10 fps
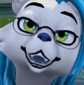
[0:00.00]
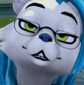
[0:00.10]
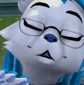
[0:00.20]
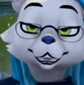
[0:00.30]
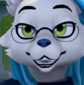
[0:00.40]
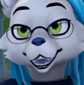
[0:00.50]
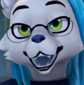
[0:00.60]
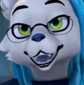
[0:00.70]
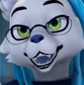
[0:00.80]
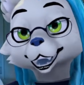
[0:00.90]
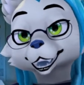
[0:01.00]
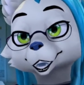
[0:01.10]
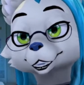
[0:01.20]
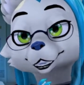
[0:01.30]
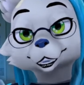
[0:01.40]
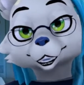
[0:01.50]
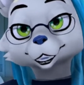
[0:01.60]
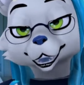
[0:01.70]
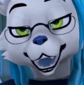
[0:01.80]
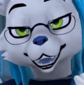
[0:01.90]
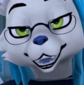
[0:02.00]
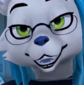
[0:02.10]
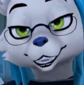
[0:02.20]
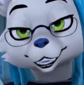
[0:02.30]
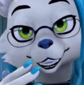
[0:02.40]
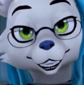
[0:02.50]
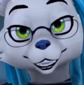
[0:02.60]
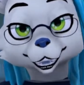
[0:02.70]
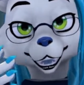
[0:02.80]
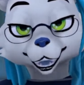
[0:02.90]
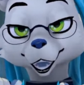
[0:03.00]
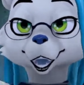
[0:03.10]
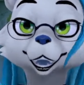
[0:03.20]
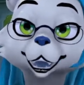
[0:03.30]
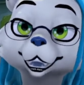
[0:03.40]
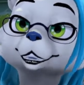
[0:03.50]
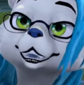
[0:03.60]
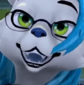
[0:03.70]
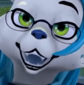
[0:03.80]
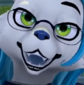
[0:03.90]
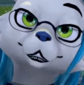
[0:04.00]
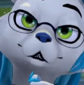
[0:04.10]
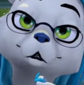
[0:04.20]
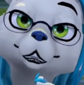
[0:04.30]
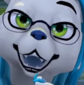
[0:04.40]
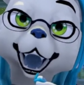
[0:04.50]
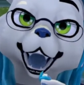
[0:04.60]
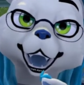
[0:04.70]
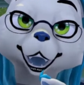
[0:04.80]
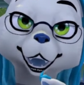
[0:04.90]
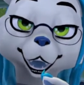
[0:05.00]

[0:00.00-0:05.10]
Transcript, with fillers: vampire hunters really should not be a thing. Um,